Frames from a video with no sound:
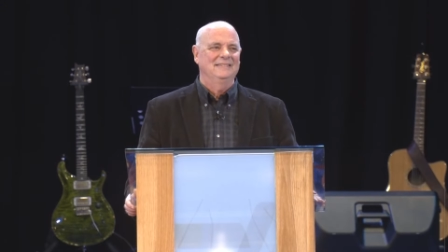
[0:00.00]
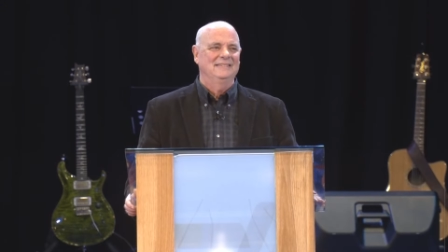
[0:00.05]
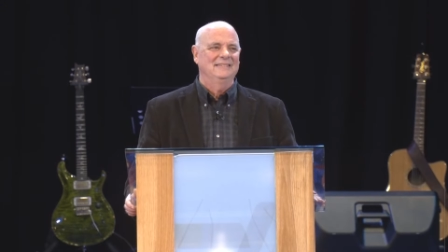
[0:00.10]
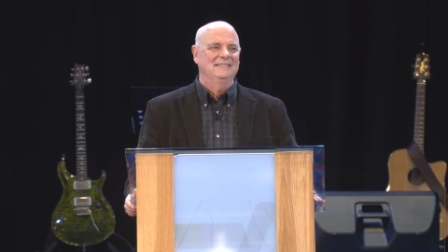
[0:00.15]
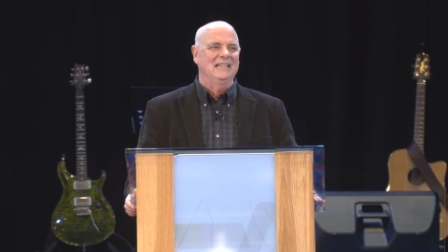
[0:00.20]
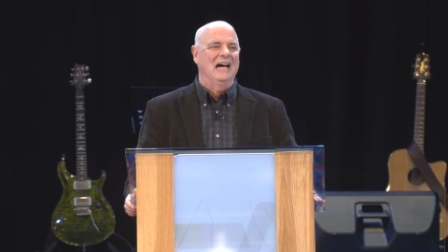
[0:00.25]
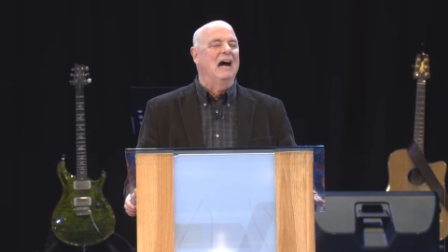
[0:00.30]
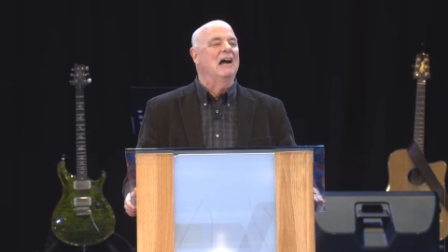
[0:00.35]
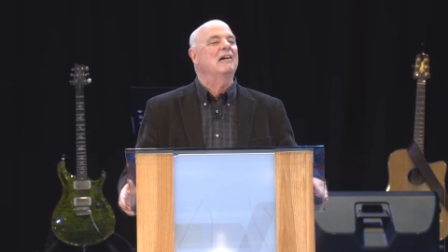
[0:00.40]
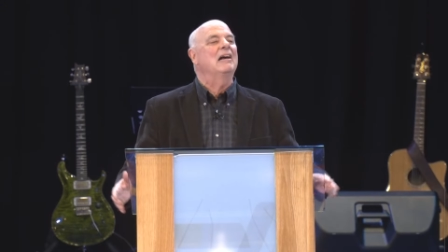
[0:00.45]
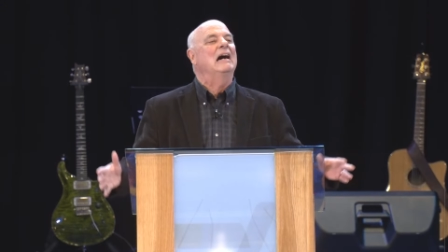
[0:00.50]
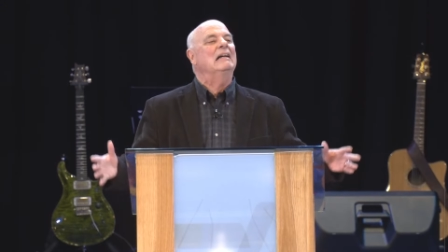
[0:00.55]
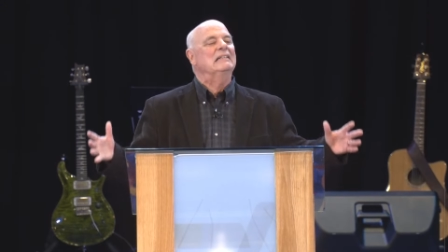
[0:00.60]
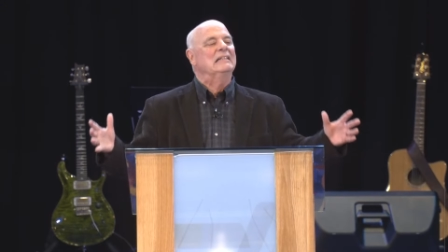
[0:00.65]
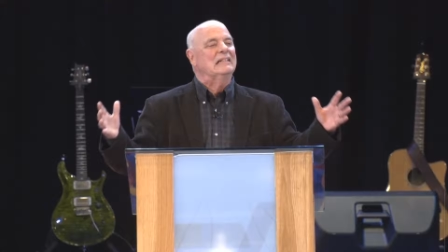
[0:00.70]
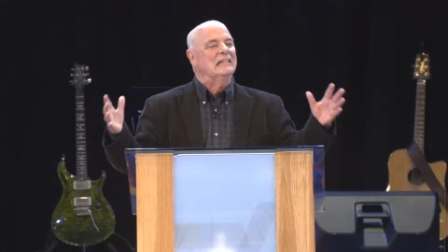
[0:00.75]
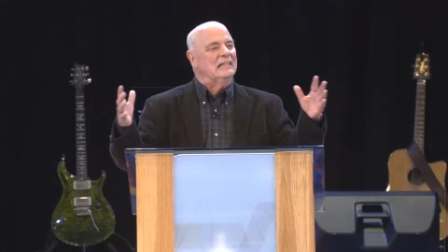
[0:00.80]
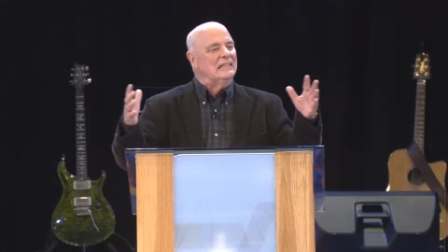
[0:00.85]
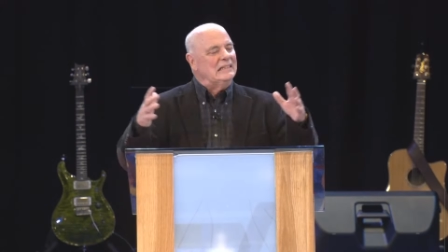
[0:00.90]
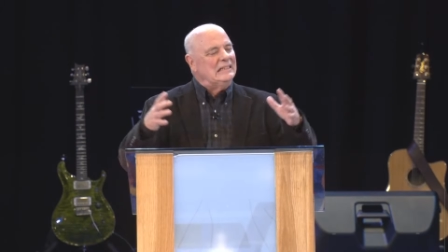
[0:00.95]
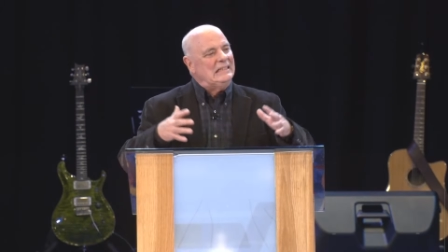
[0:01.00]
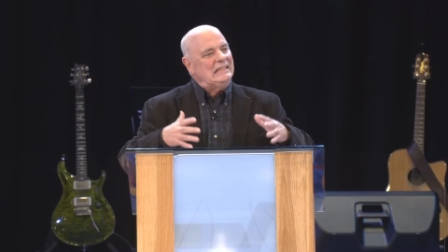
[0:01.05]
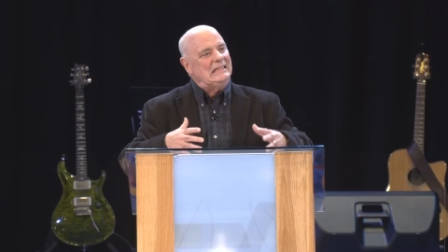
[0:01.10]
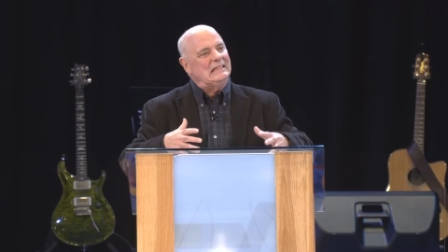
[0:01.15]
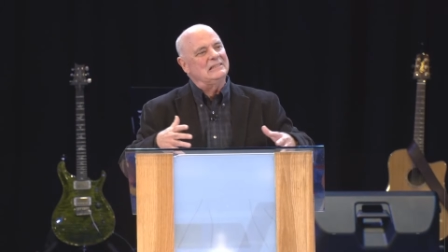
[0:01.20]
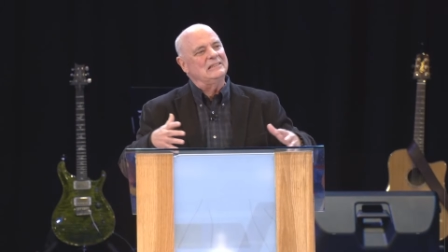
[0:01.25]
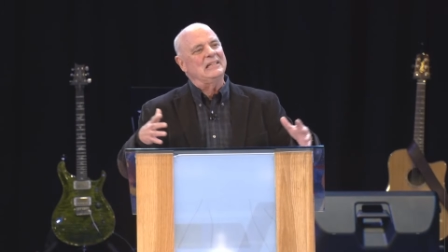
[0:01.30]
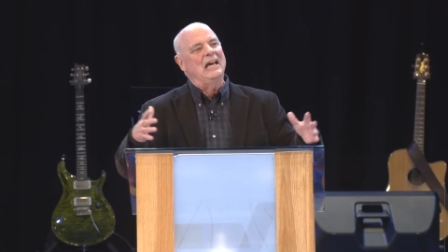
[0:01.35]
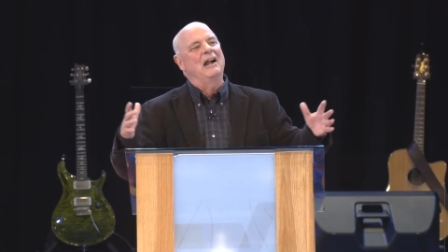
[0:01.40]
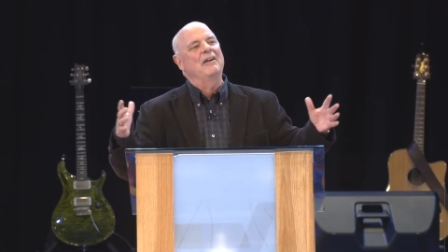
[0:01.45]
our
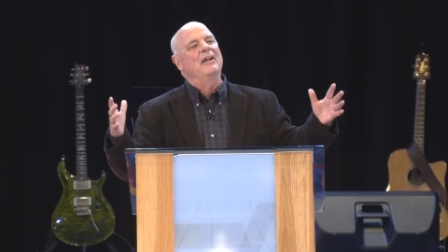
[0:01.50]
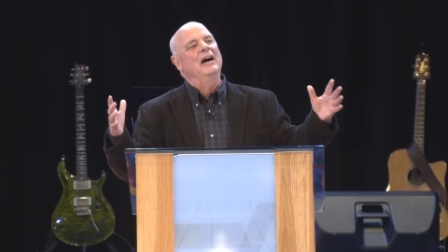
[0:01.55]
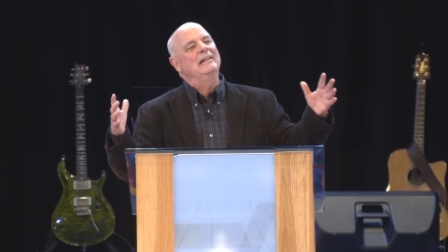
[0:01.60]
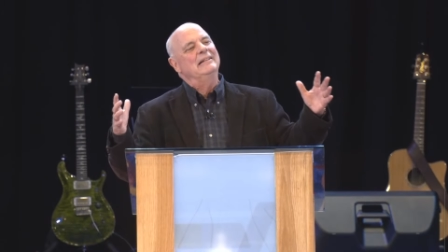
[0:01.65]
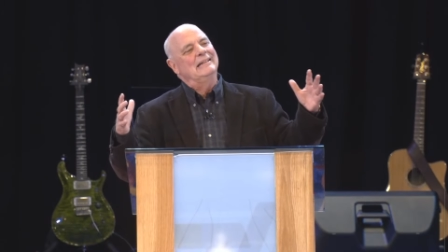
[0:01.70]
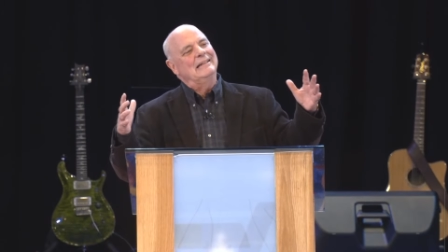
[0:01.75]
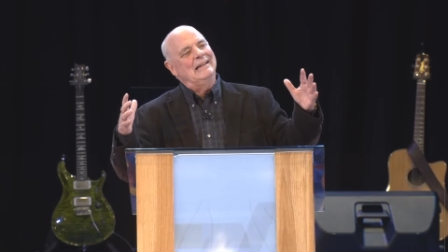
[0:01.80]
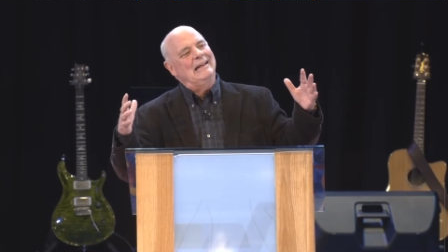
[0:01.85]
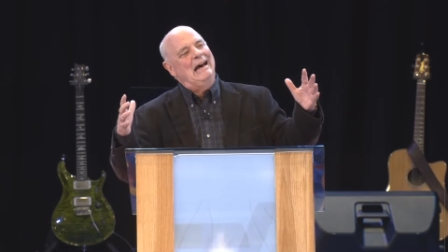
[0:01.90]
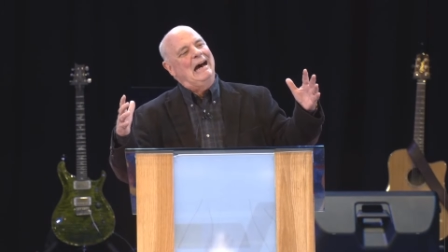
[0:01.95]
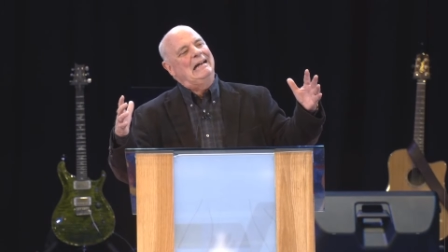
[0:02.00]
uncleanness, our un